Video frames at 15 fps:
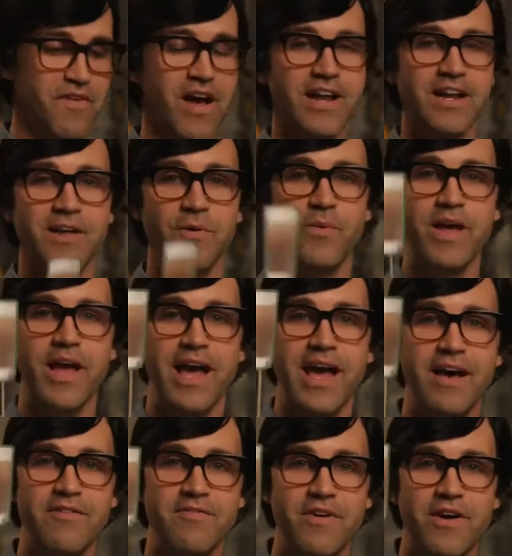finally we
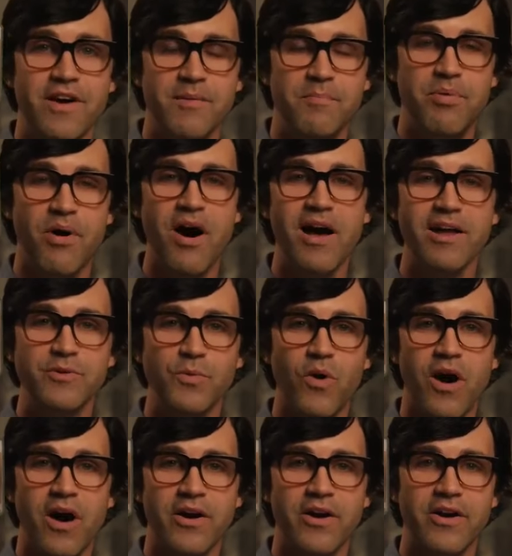have pond
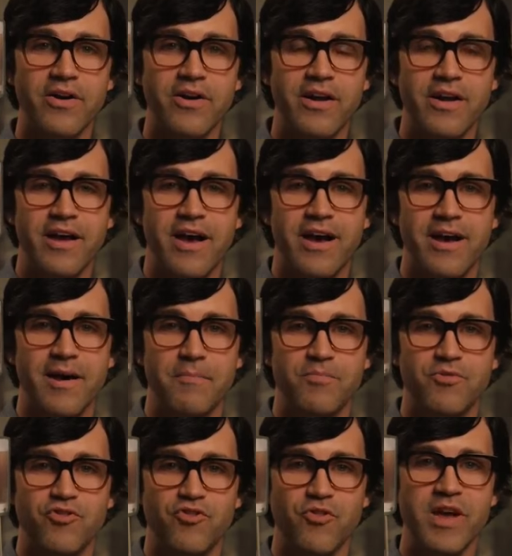water um,
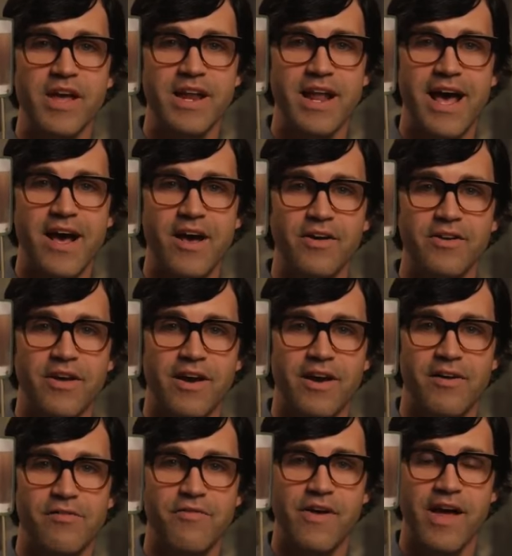straight out
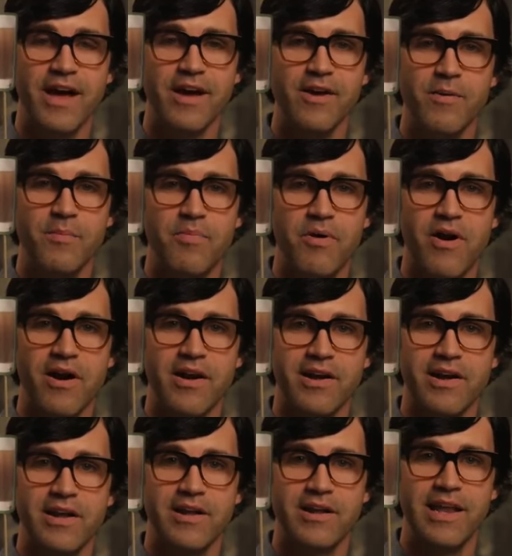of Echo
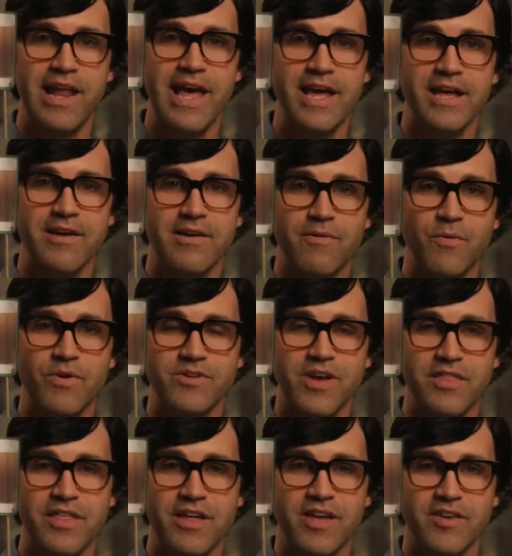Park Lake, which I
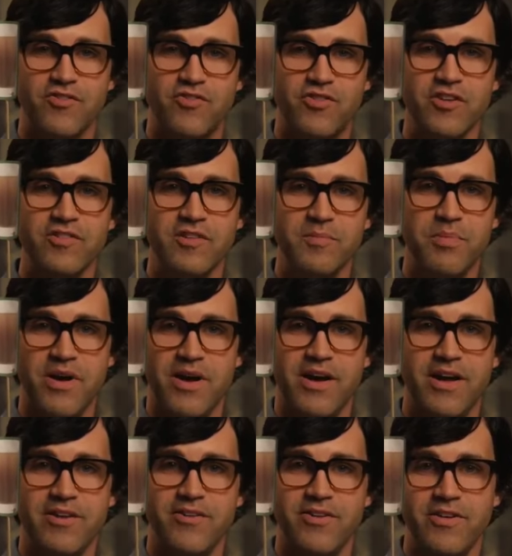think is just a
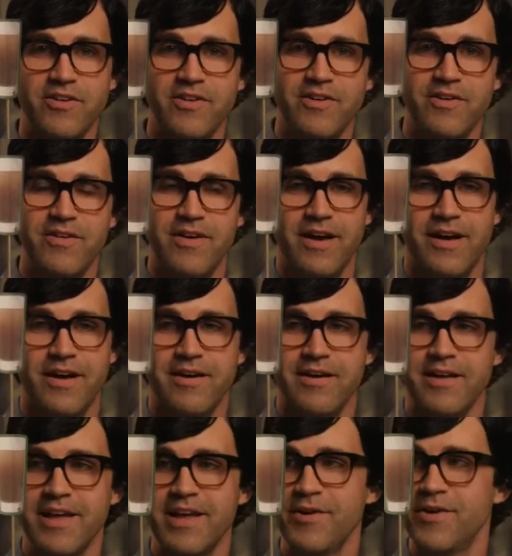pond uh,
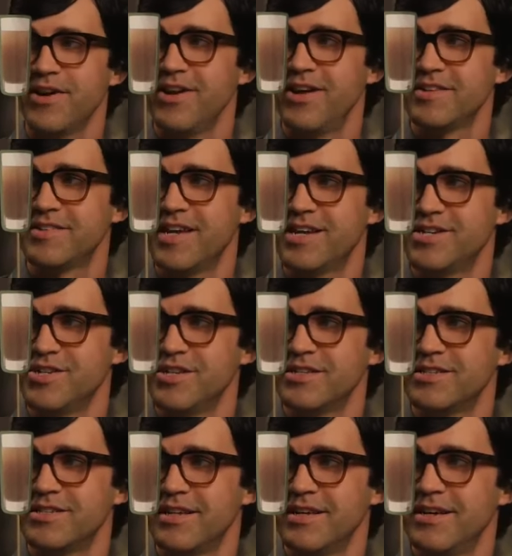Yum. here in Los
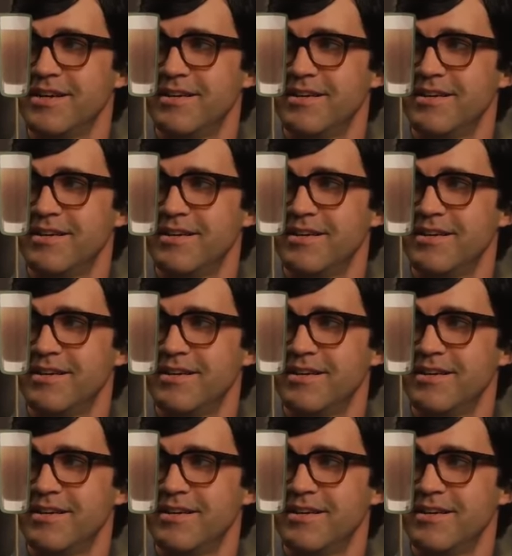Angeles.